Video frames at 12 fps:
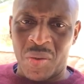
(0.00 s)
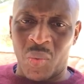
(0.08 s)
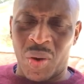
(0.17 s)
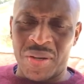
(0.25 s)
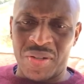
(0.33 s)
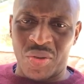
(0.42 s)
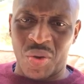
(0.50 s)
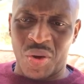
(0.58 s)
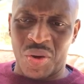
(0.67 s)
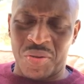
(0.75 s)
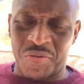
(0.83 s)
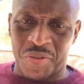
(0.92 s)
What is
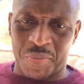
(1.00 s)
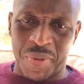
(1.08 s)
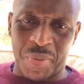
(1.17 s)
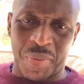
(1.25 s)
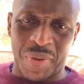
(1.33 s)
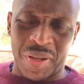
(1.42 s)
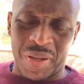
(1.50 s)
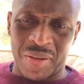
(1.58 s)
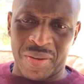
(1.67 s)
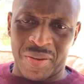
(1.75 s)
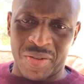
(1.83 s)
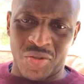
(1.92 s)
good for people
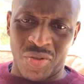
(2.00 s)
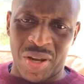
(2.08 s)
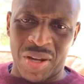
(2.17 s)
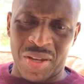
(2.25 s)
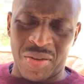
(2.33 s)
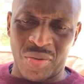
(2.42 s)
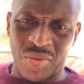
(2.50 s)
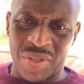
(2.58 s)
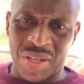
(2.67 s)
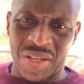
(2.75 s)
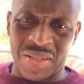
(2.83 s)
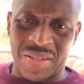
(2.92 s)
in Australia, New
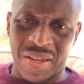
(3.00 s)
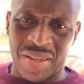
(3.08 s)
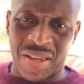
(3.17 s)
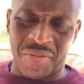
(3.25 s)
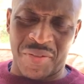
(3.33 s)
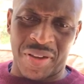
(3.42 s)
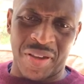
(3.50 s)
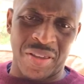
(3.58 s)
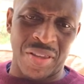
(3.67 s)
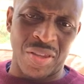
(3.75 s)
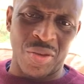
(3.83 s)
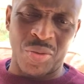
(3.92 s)
Zealand, South Africa,
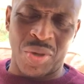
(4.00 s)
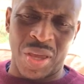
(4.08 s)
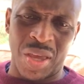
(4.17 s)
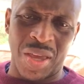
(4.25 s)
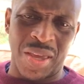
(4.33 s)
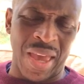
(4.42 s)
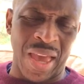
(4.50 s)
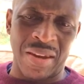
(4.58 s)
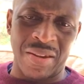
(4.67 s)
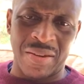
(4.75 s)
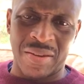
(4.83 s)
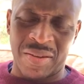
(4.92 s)
the UK,
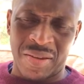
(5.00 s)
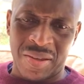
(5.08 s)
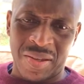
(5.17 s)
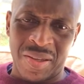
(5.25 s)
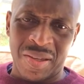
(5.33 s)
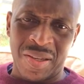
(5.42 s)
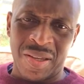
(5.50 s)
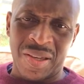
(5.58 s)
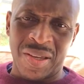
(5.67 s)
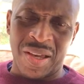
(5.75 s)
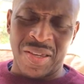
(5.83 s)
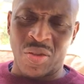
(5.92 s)
Canada,
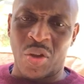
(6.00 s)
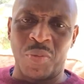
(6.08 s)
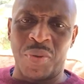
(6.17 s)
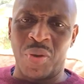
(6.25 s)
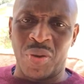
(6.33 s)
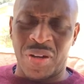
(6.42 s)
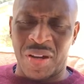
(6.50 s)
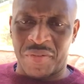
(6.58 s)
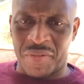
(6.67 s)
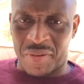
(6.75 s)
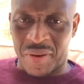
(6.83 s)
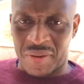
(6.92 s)
is got to be good enough
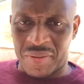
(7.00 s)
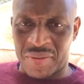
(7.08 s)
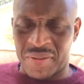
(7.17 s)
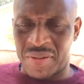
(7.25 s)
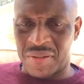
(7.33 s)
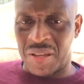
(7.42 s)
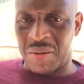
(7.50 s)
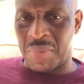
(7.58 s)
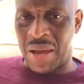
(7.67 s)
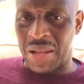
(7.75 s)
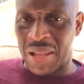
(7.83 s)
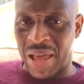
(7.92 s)
for us. In
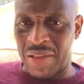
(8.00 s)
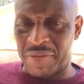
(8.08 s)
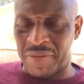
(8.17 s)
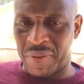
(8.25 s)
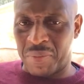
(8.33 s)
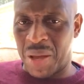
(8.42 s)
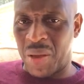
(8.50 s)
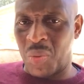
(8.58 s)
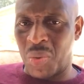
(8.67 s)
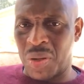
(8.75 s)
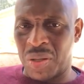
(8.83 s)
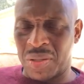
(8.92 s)
my life, in my
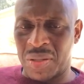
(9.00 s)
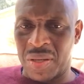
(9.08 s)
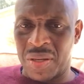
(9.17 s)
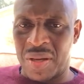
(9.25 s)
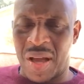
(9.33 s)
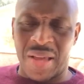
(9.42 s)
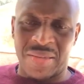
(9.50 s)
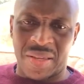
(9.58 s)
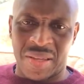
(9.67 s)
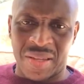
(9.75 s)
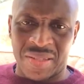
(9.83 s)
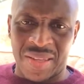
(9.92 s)
world, I
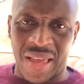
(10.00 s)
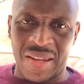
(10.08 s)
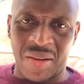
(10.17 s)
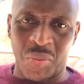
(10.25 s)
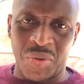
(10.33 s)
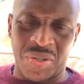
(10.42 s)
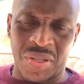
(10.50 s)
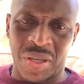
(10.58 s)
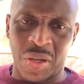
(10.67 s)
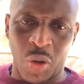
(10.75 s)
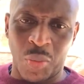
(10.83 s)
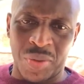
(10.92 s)
set the standard, which is a
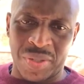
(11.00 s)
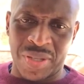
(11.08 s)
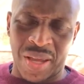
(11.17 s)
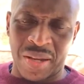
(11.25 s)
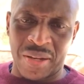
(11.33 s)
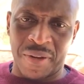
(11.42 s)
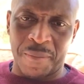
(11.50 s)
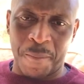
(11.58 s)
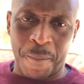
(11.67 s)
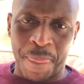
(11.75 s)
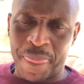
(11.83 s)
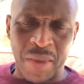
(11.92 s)
global standard.
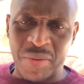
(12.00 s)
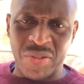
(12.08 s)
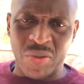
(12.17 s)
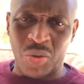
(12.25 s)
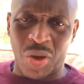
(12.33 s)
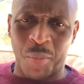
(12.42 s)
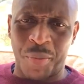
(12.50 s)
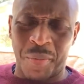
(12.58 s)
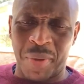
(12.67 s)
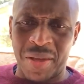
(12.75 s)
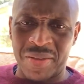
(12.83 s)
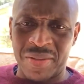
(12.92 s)
There is no
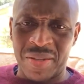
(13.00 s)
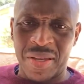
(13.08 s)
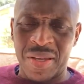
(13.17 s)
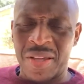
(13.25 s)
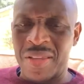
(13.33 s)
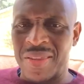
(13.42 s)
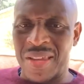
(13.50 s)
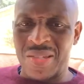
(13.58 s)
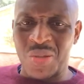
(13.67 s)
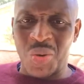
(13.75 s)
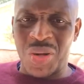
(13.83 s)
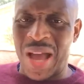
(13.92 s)
compromise. There is
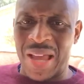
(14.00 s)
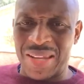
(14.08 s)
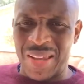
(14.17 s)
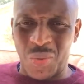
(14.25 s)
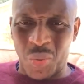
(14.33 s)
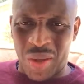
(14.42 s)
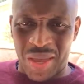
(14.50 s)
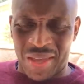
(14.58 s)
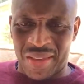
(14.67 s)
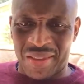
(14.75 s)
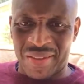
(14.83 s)
no Ghanaian way.